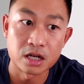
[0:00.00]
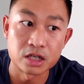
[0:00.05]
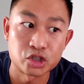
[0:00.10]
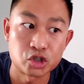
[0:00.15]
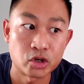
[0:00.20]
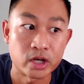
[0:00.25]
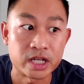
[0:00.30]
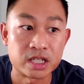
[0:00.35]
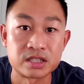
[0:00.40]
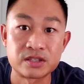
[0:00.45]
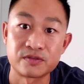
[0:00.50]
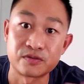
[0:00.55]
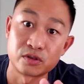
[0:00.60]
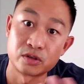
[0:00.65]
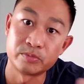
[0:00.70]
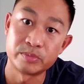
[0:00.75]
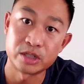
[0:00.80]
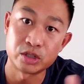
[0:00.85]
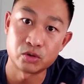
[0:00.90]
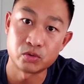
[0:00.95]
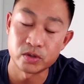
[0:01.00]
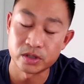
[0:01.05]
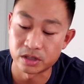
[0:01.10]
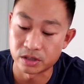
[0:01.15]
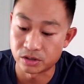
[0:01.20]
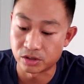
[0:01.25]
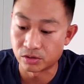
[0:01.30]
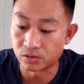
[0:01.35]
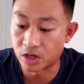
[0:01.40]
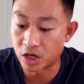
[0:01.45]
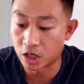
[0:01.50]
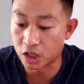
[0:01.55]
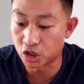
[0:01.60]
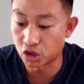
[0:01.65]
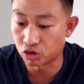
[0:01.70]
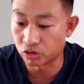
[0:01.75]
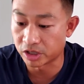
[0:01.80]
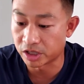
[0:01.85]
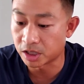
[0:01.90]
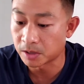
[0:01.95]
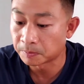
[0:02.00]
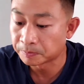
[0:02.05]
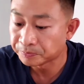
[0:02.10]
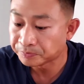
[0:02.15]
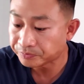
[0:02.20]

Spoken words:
transfer between the two countries.